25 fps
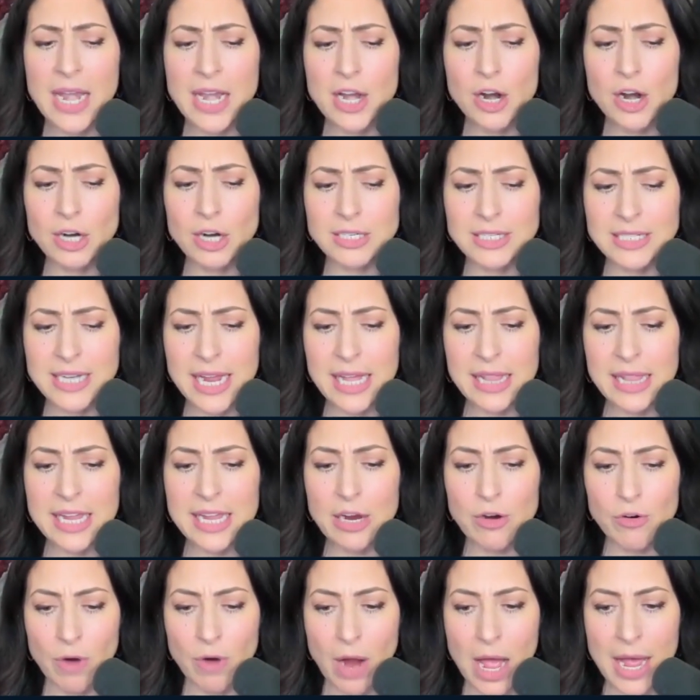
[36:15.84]
and in our
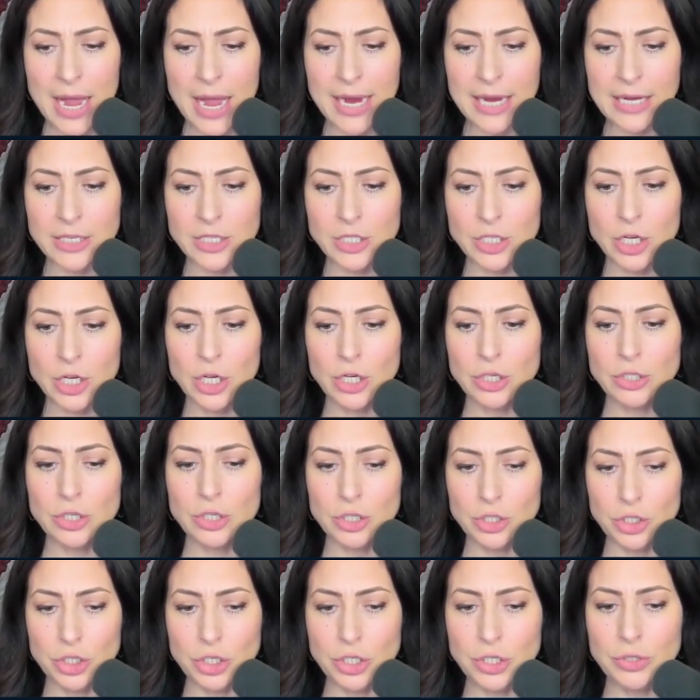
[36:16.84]
daily grind
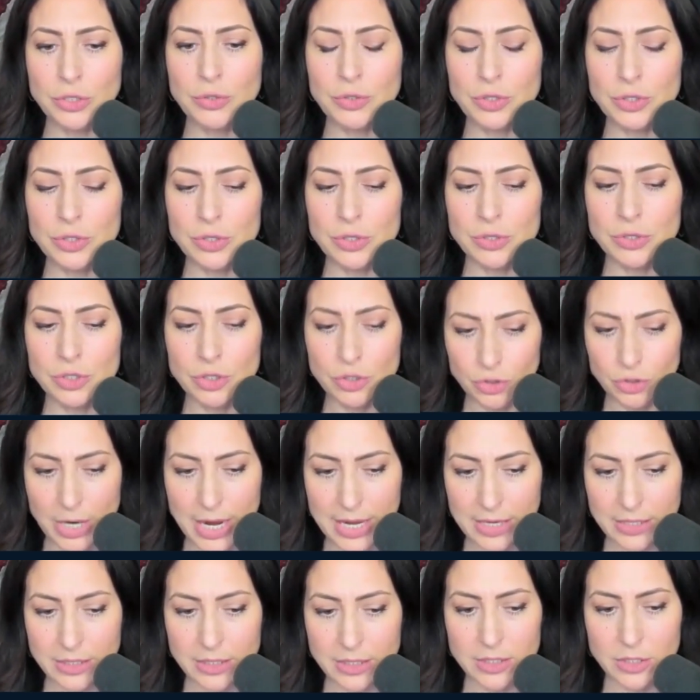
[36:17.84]
to choose
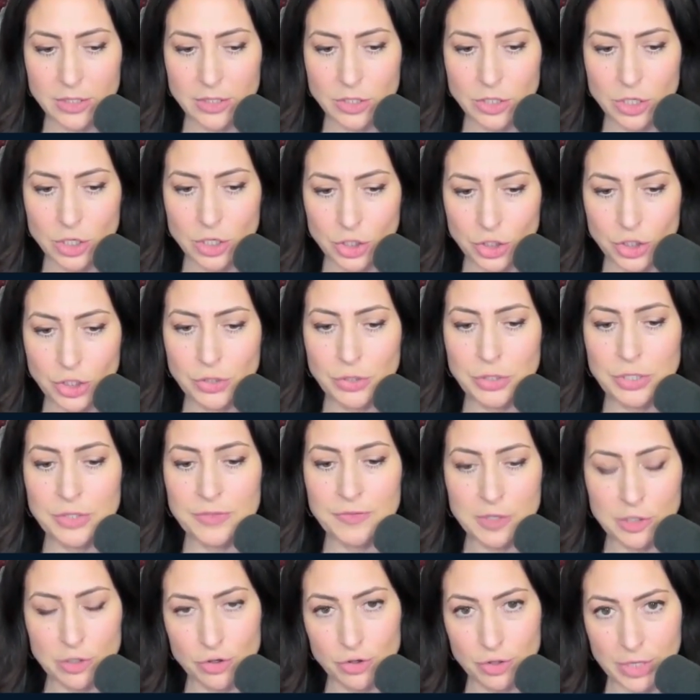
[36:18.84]
stress, to choose
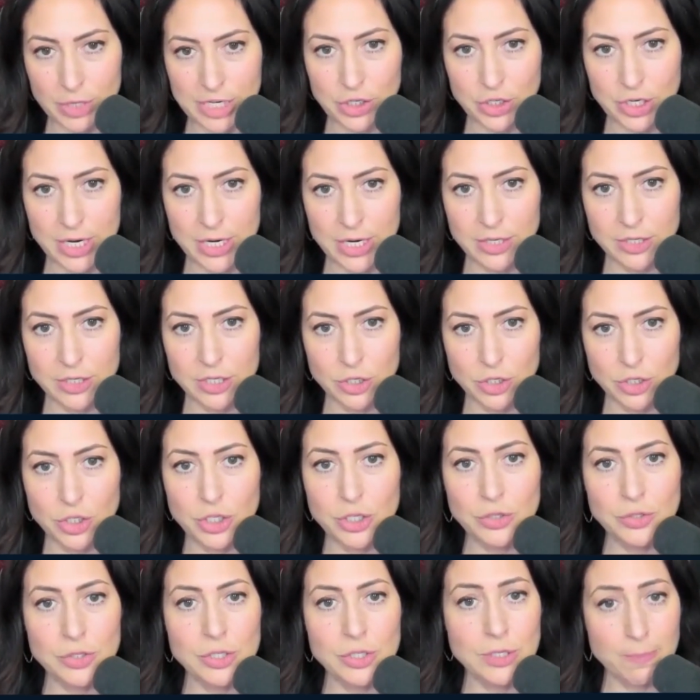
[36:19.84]
frustration, to
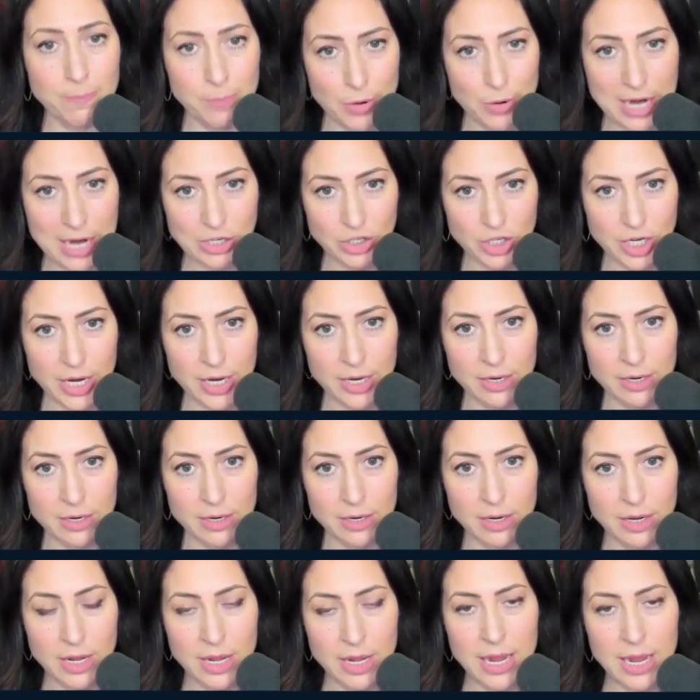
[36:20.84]
choose depression.
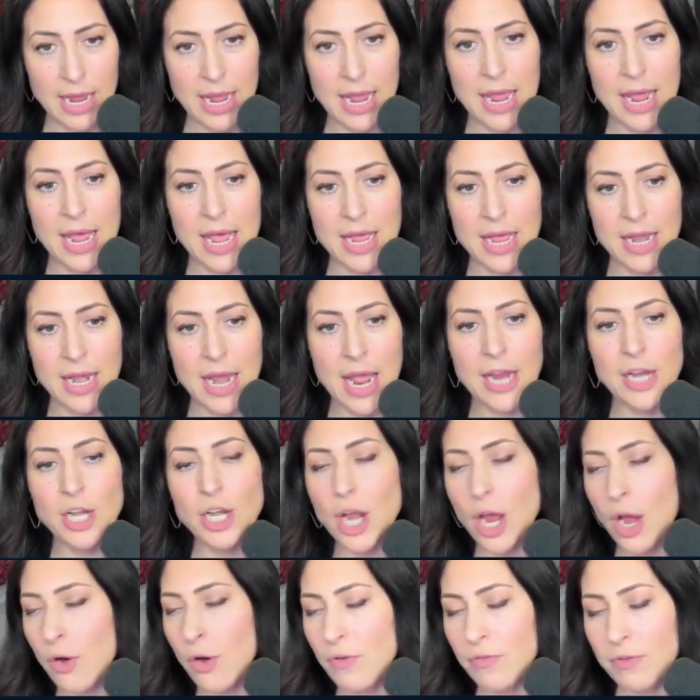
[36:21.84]
And I
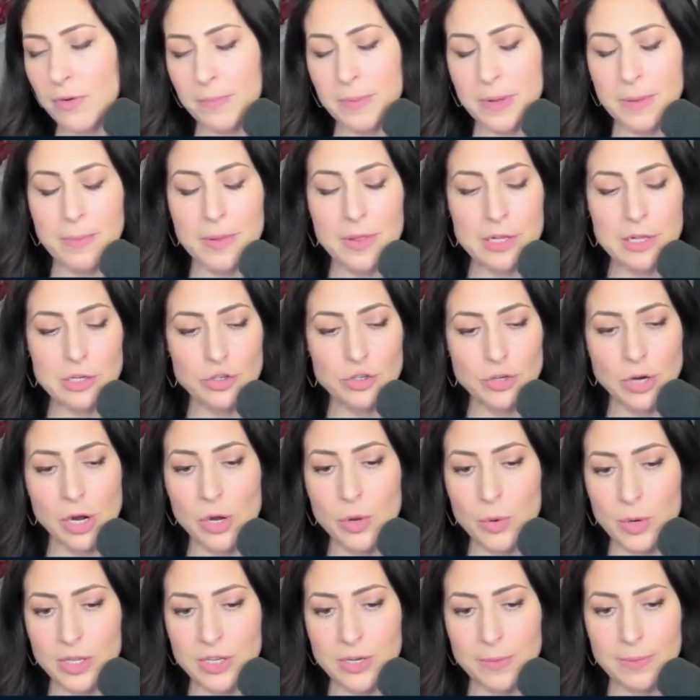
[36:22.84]
know for people that
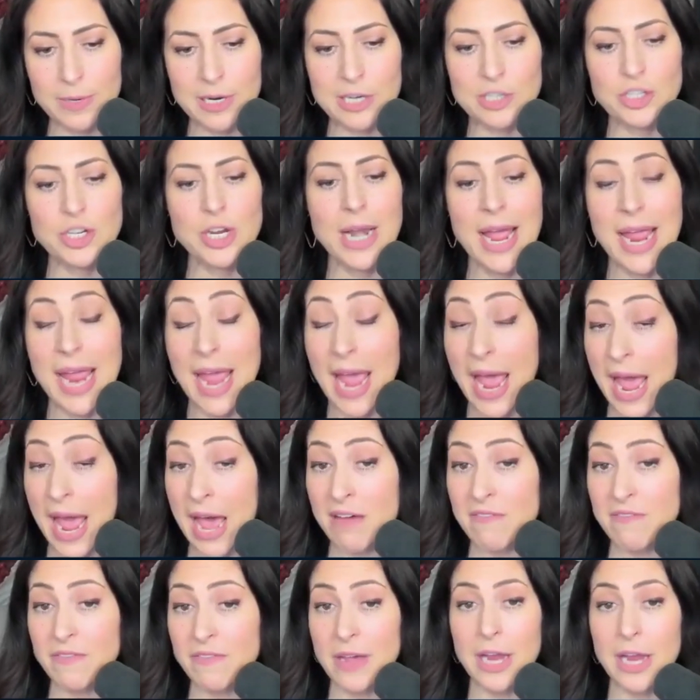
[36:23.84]
struggle with depression,
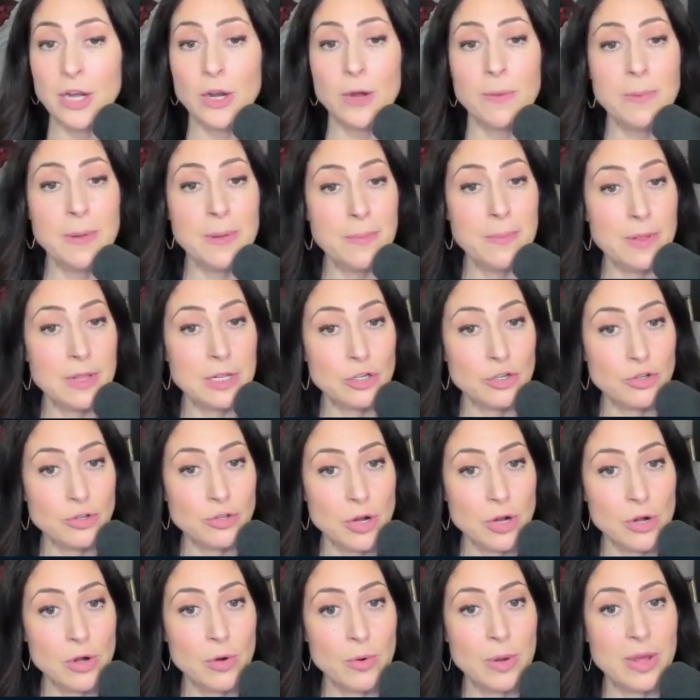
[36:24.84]
I know people that
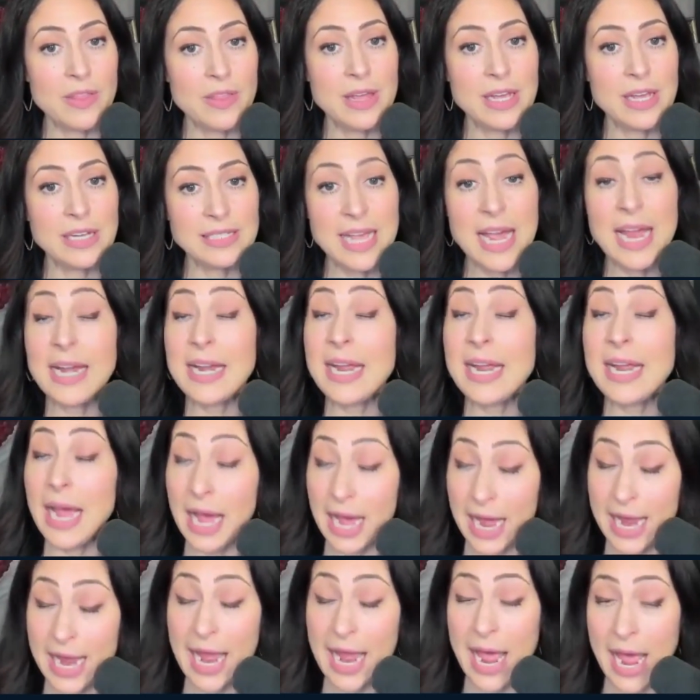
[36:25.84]
struggle with anxiety,
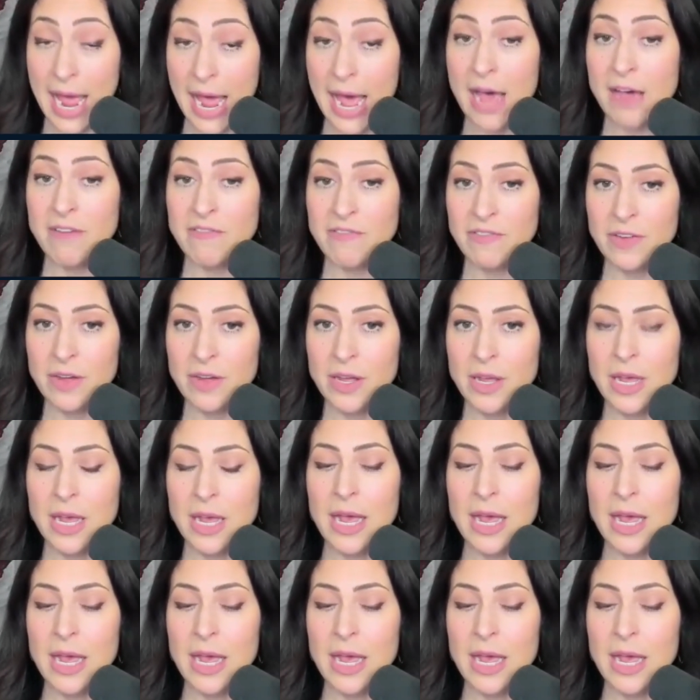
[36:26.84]
I have.